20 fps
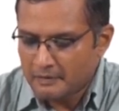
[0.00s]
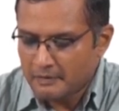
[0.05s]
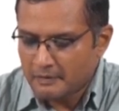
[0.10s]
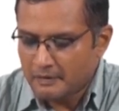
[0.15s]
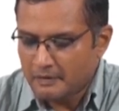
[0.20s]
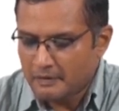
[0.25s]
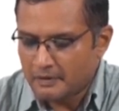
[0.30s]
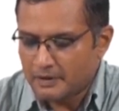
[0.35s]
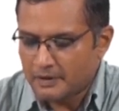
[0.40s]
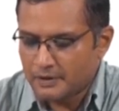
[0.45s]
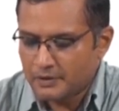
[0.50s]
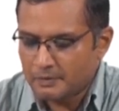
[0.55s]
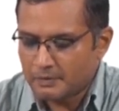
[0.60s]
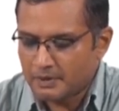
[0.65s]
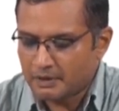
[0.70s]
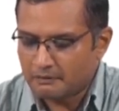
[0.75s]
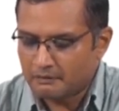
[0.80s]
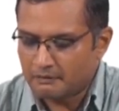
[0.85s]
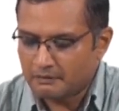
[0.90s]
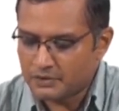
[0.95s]
Or you
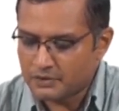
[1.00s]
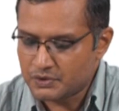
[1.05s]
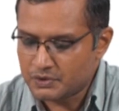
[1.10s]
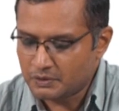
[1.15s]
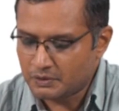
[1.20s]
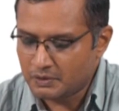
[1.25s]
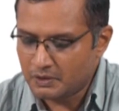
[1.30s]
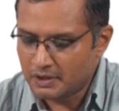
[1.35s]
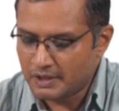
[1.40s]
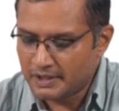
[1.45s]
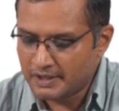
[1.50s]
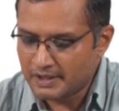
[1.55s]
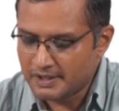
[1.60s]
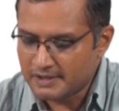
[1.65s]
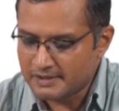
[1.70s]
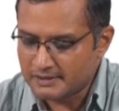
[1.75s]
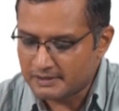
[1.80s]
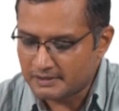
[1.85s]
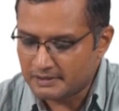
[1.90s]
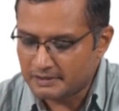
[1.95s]
may wish to call it
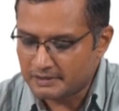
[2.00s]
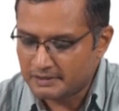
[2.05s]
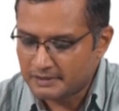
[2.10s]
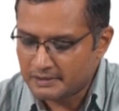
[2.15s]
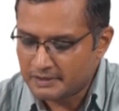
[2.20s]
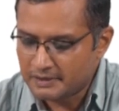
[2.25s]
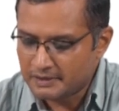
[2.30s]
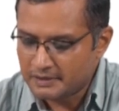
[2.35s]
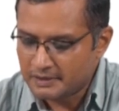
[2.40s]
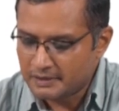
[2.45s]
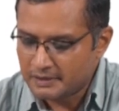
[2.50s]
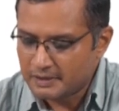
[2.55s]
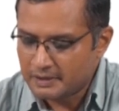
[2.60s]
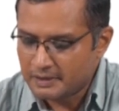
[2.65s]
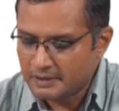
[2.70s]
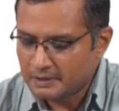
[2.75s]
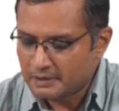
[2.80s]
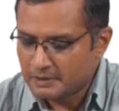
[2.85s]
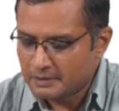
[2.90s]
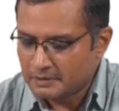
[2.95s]
as a
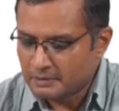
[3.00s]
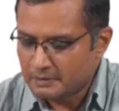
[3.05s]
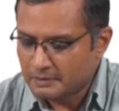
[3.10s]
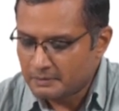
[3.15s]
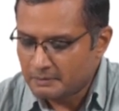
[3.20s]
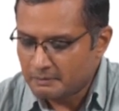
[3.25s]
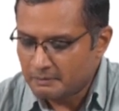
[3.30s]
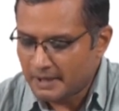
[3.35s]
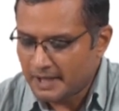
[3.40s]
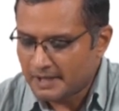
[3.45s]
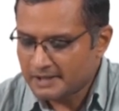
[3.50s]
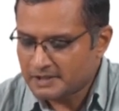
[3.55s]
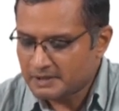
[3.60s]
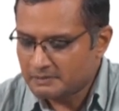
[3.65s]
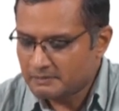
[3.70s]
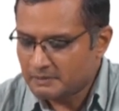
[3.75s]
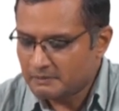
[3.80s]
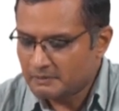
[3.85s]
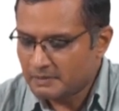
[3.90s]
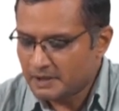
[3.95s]

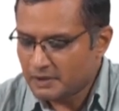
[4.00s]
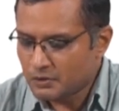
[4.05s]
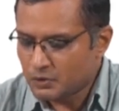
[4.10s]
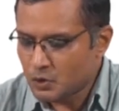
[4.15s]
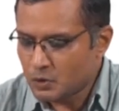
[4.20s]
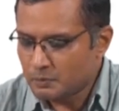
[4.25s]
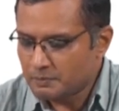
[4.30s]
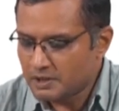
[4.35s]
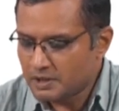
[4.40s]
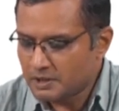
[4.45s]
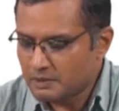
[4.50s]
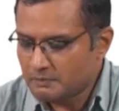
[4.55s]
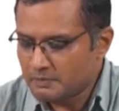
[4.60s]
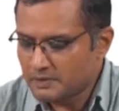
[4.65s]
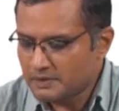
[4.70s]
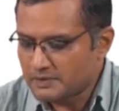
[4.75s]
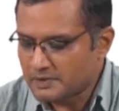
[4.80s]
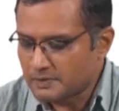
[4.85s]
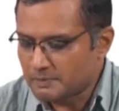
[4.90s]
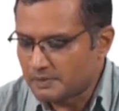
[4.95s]
maximum entropy
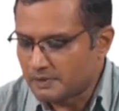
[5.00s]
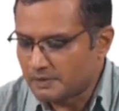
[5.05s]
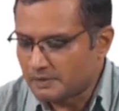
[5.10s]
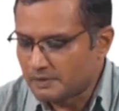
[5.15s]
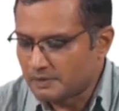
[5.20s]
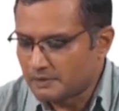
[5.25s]
principle.